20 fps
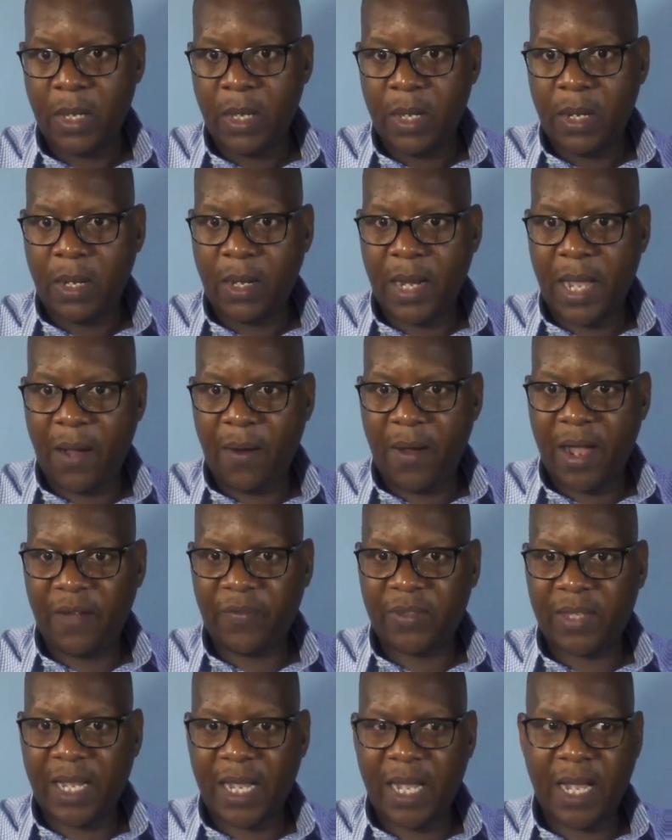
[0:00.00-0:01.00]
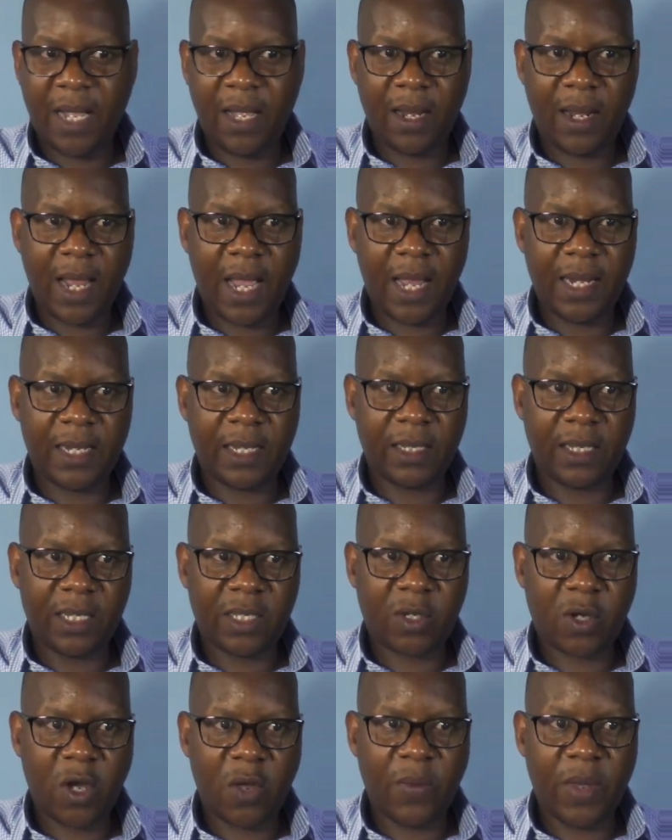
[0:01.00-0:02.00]
Now, after running
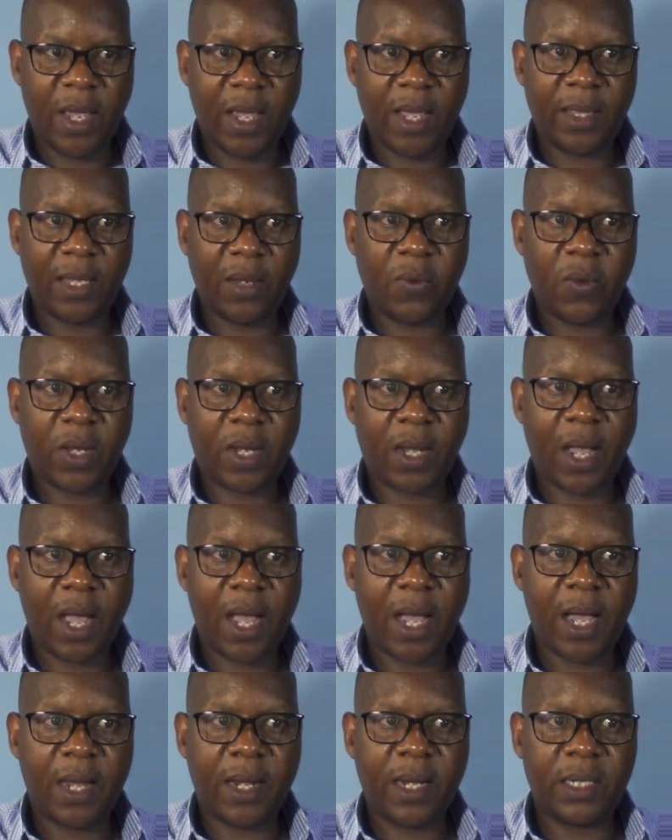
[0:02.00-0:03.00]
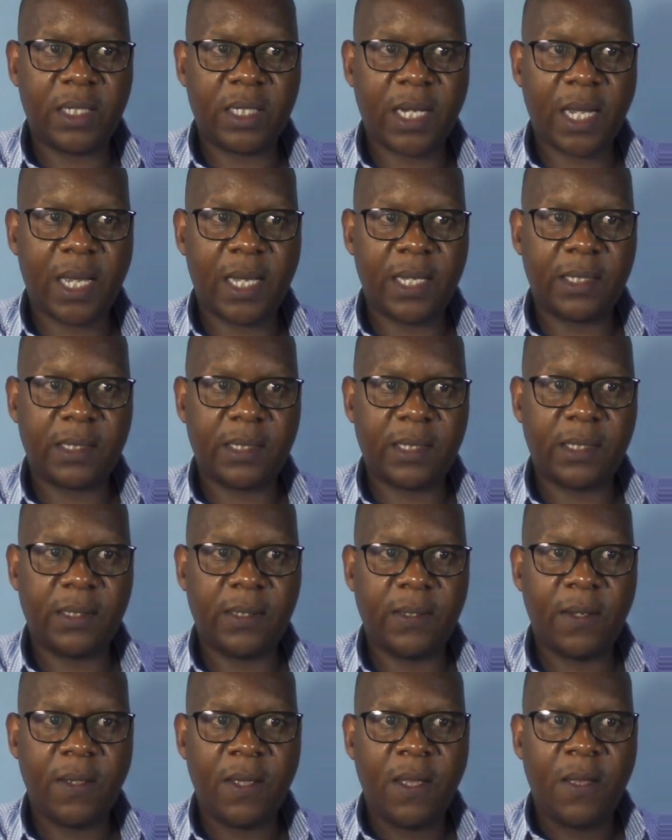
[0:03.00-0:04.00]
this comment, we can
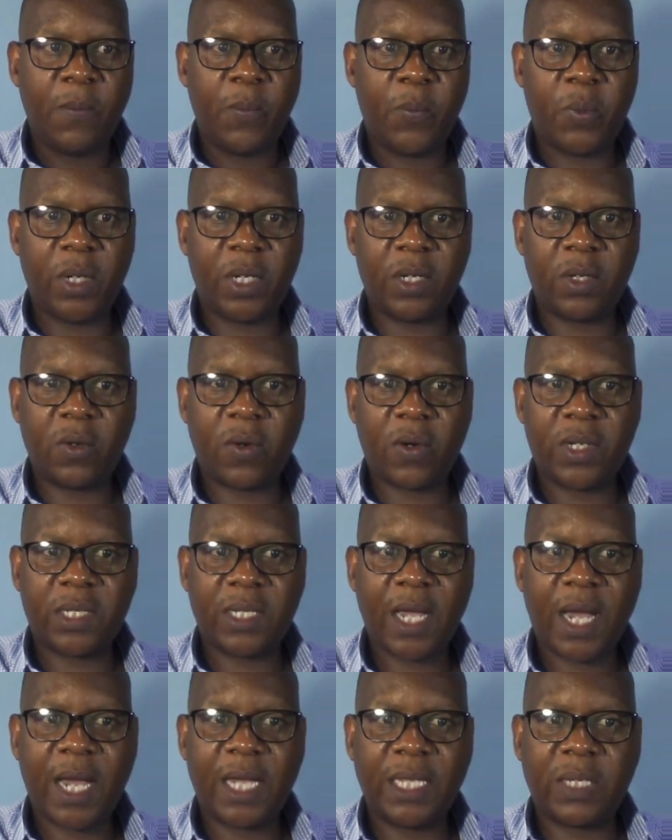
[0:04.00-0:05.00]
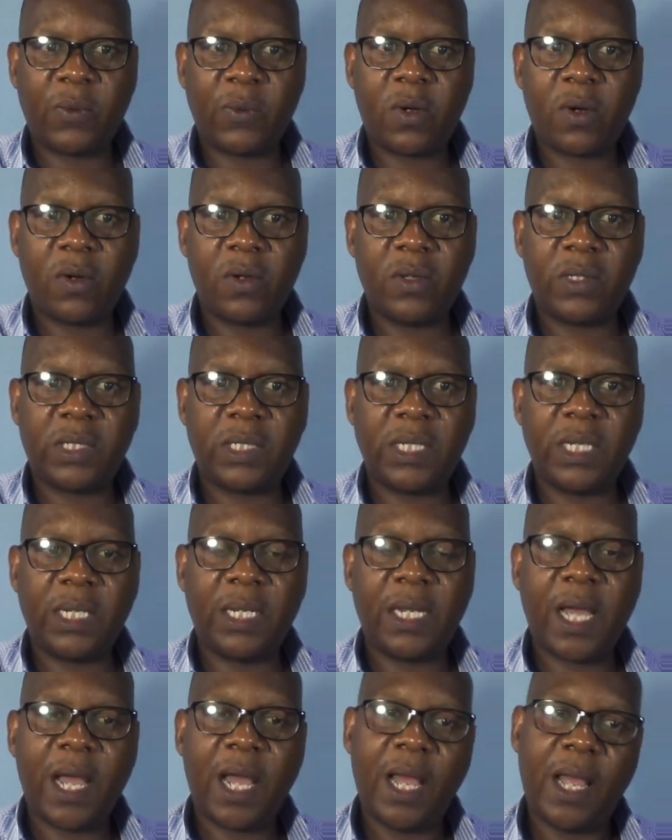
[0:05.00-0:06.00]
just print the result.
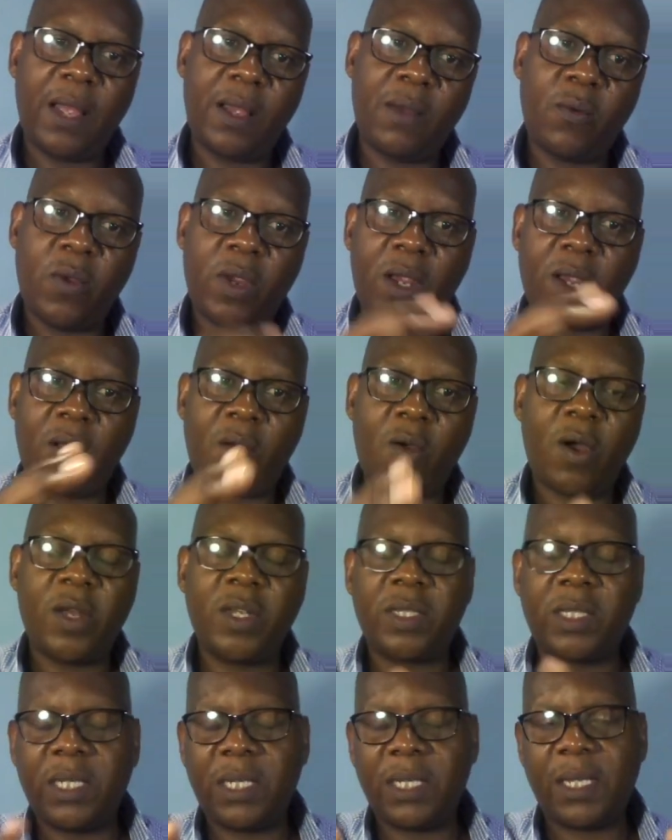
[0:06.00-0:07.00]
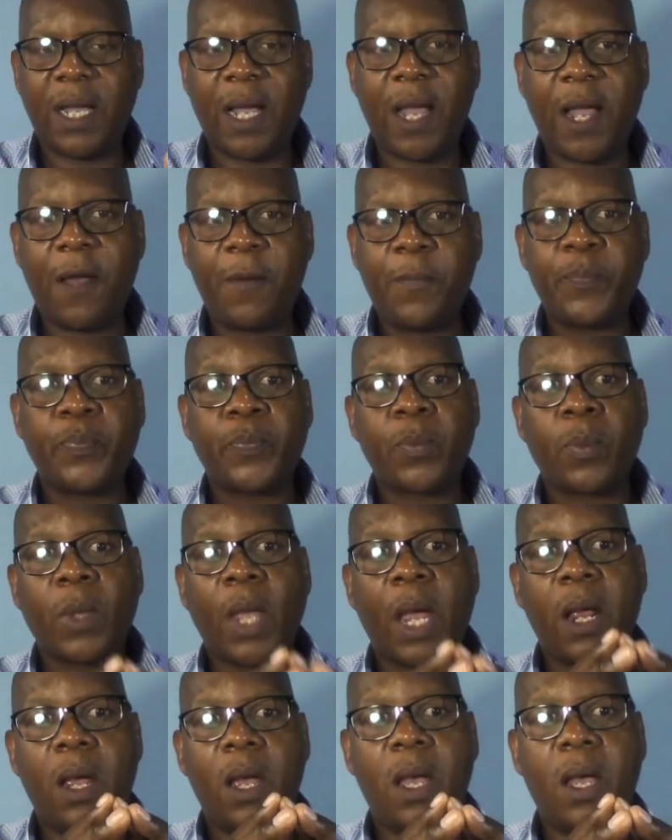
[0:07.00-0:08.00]
We consider
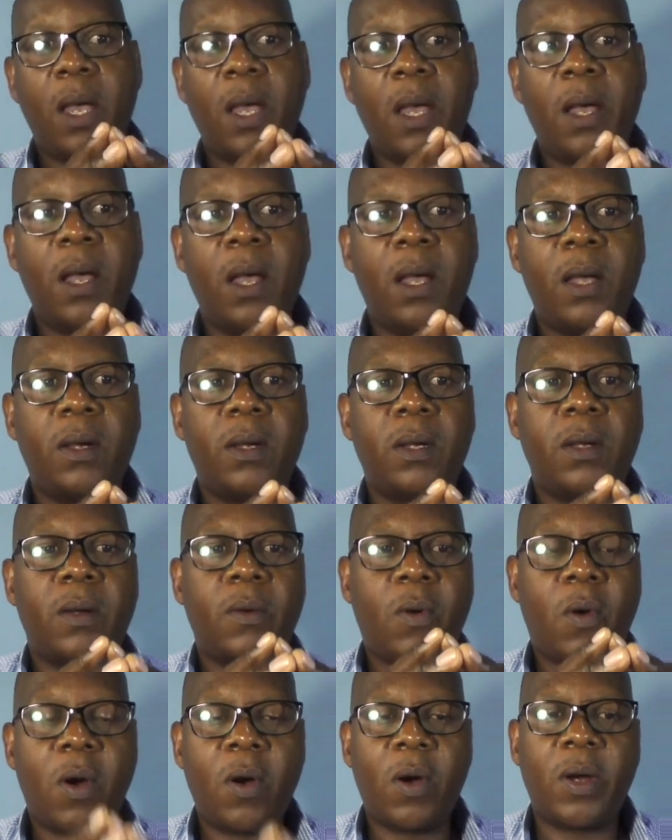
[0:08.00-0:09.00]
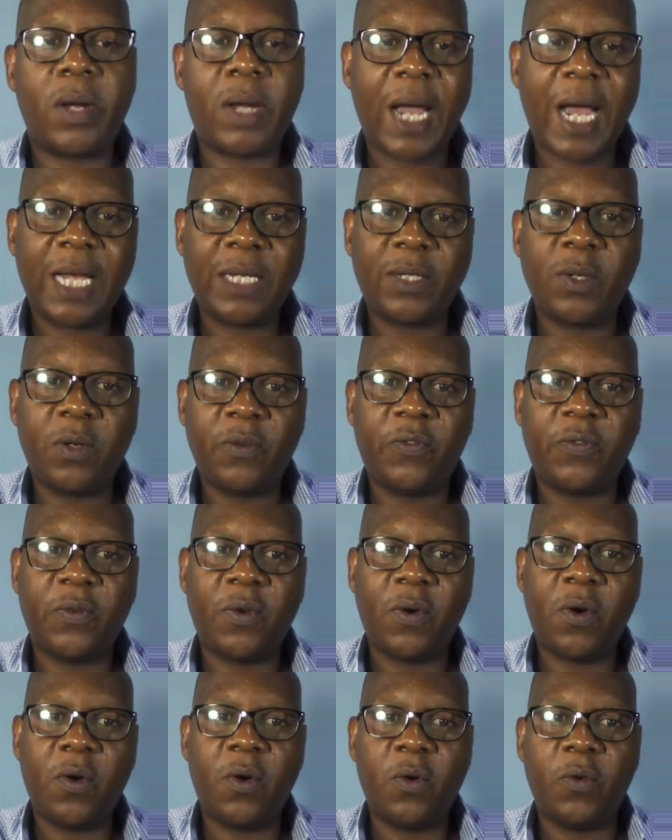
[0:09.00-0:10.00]
cutoff
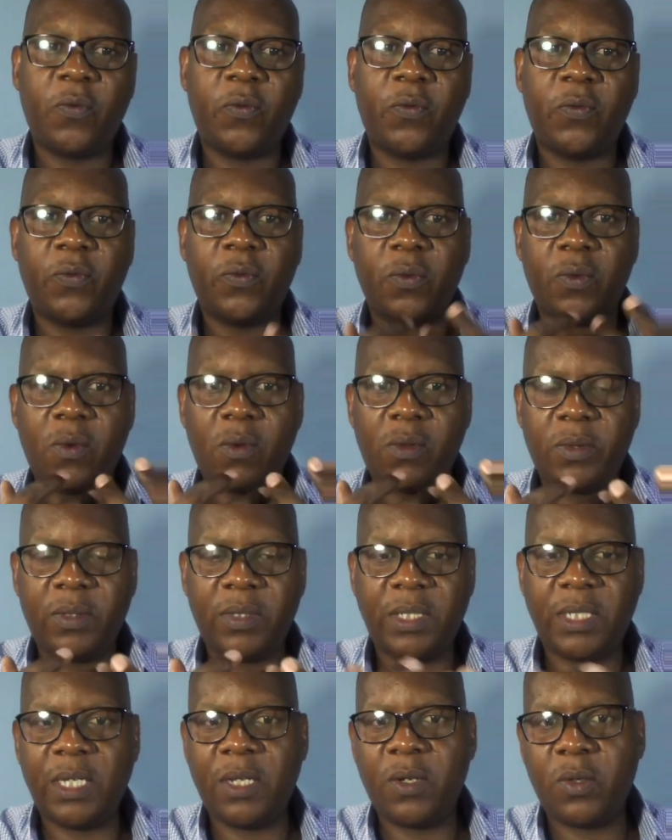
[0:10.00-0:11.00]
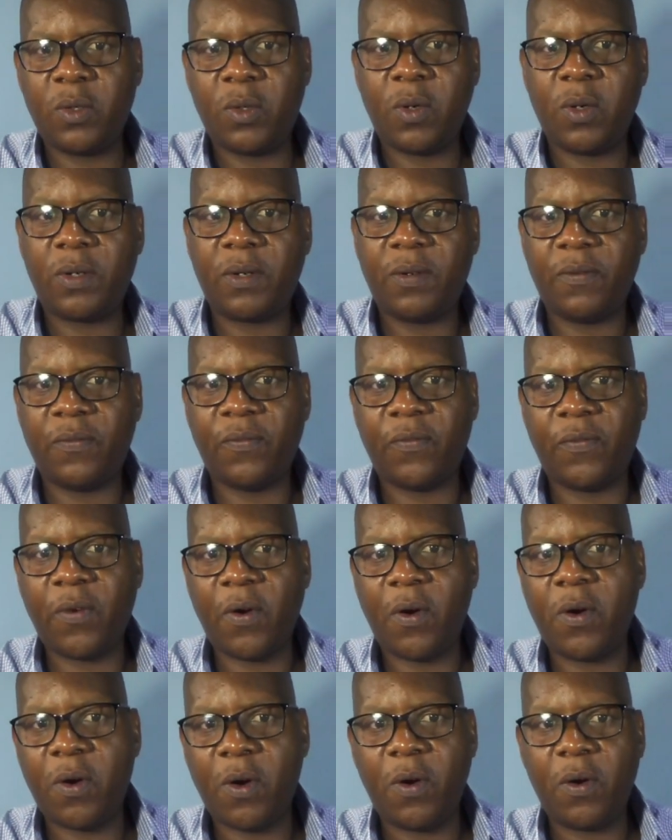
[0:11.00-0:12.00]
of
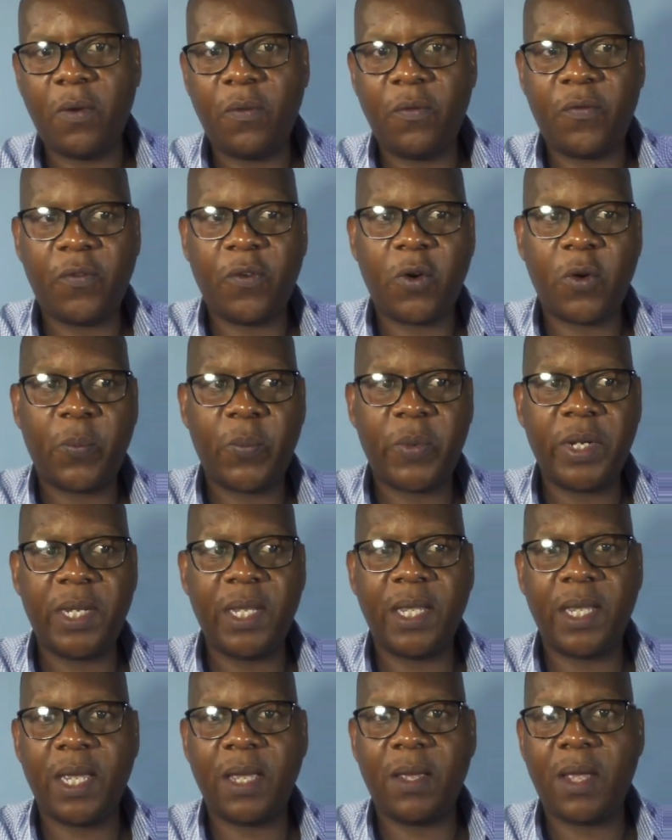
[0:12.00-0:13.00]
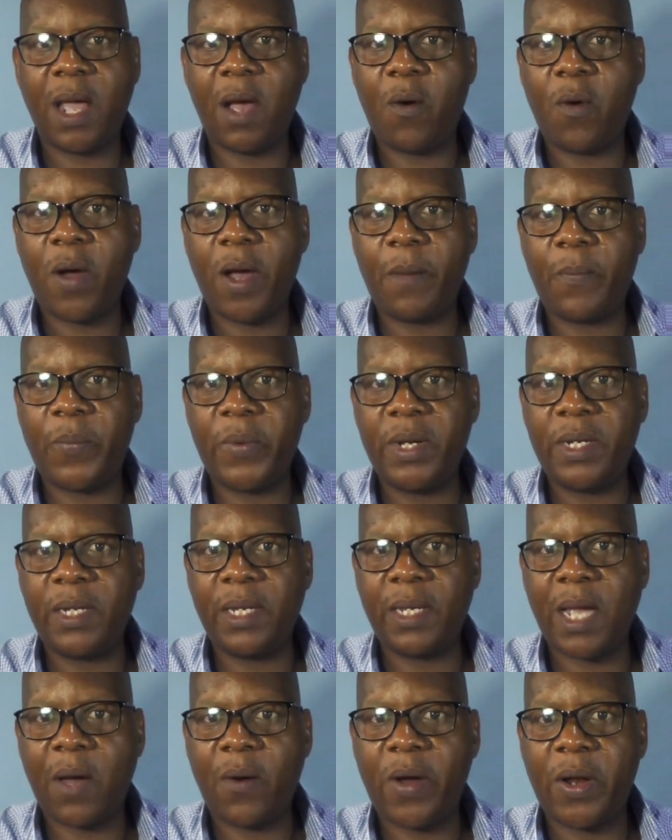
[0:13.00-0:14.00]
0.4 for printing
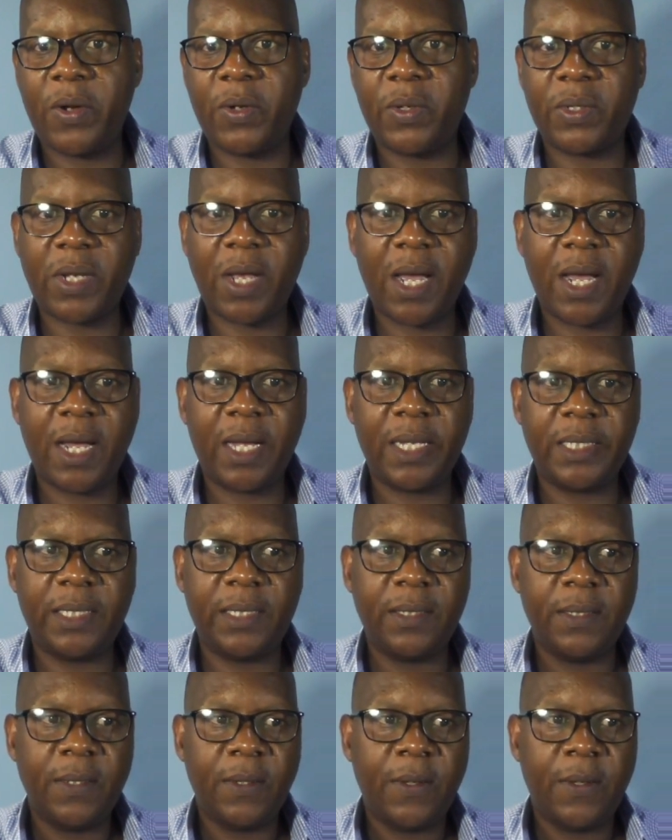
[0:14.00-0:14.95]
our results.